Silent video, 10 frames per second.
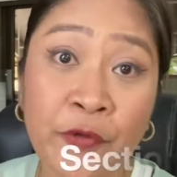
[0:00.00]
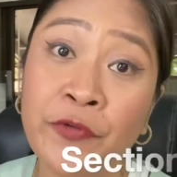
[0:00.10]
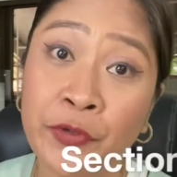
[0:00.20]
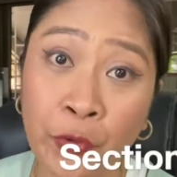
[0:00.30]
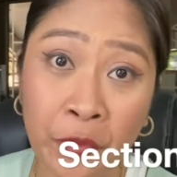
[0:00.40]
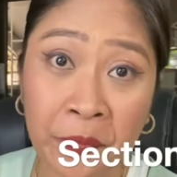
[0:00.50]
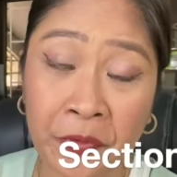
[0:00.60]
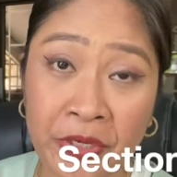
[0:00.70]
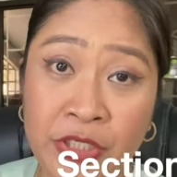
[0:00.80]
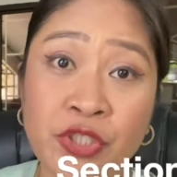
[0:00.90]
of your
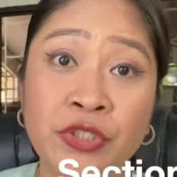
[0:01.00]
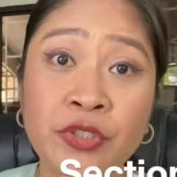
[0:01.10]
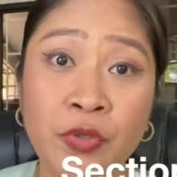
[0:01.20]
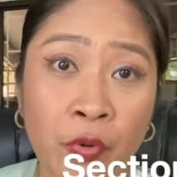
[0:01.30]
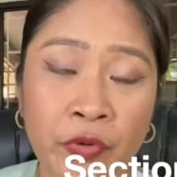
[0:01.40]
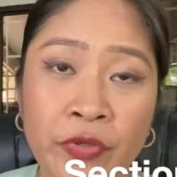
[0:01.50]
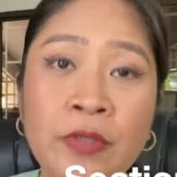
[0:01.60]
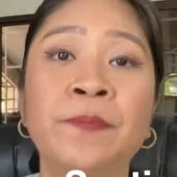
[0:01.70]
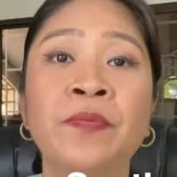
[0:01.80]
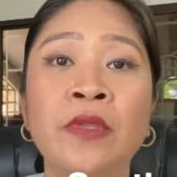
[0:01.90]
corporation code.
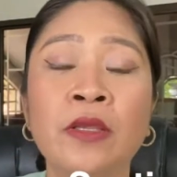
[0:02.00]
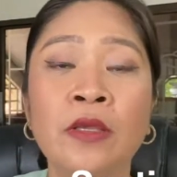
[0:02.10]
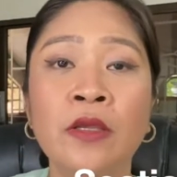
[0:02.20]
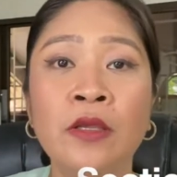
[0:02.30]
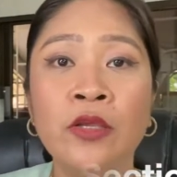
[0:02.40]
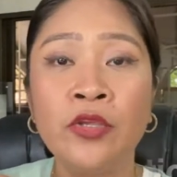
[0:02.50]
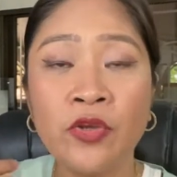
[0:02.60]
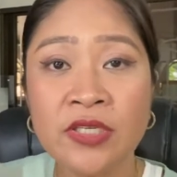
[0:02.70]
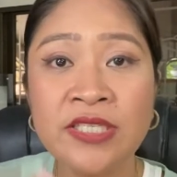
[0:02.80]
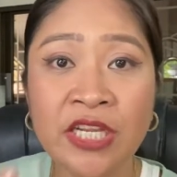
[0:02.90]

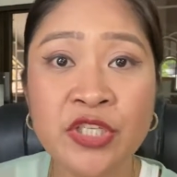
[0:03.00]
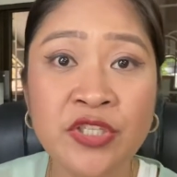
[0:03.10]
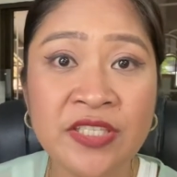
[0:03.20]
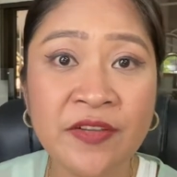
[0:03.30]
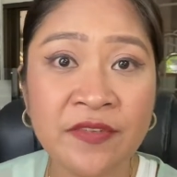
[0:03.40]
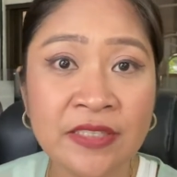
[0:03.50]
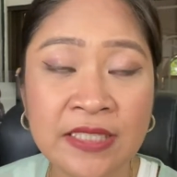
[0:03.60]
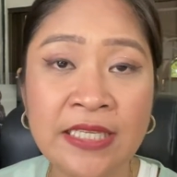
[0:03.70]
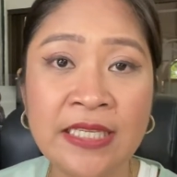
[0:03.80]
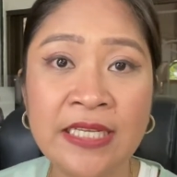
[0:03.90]
Your Section
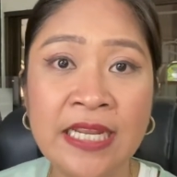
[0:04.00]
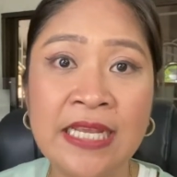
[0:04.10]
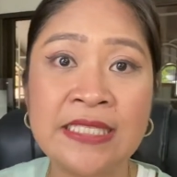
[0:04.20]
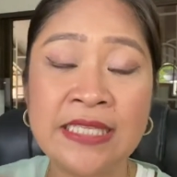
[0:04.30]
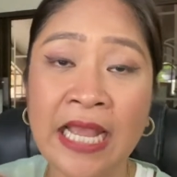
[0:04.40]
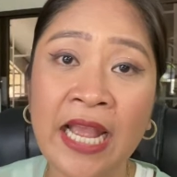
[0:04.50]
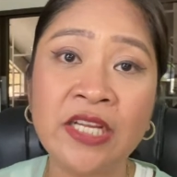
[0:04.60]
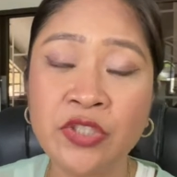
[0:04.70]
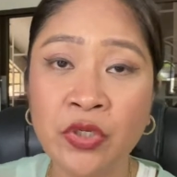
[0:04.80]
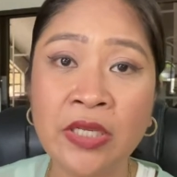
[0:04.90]
17 has
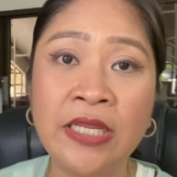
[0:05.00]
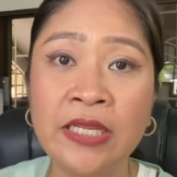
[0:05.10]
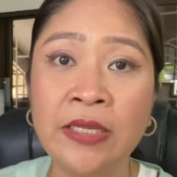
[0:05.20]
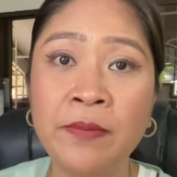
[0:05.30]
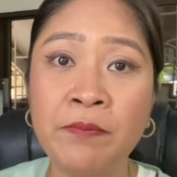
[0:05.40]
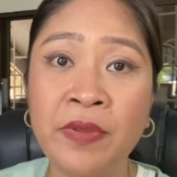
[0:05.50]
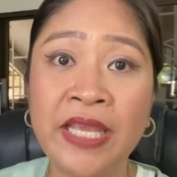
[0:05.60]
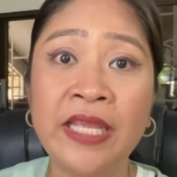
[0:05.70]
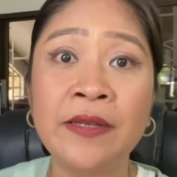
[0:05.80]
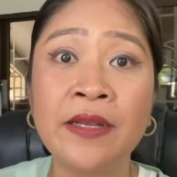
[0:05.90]
actually
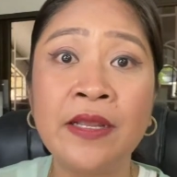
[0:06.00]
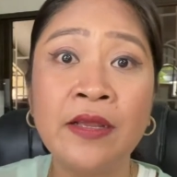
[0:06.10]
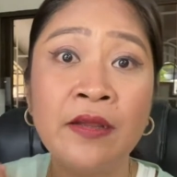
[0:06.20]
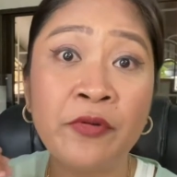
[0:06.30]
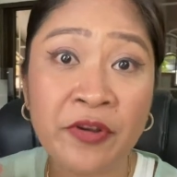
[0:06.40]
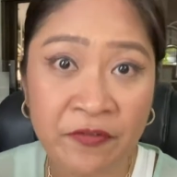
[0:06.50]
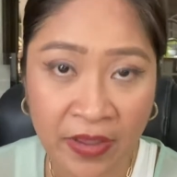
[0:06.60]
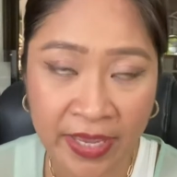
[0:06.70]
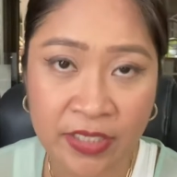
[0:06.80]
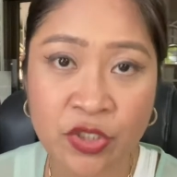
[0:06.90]
been
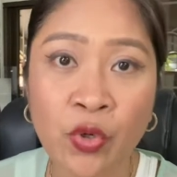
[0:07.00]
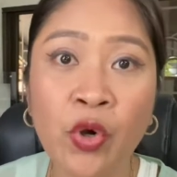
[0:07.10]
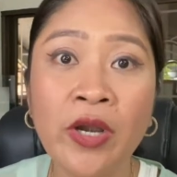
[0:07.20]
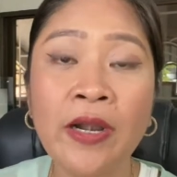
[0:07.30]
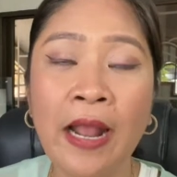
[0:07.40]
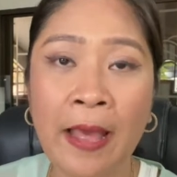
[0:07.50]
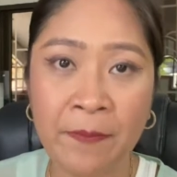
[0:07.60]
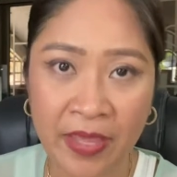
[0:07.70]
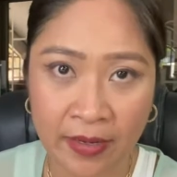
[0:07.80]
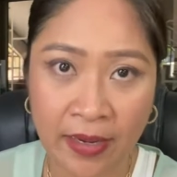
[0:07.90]
revised or
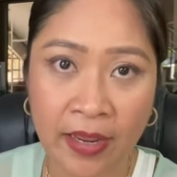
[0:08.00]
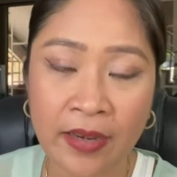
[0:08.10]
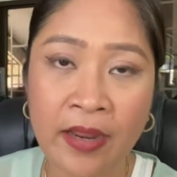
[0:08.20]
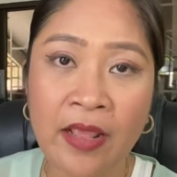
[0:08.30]
amended.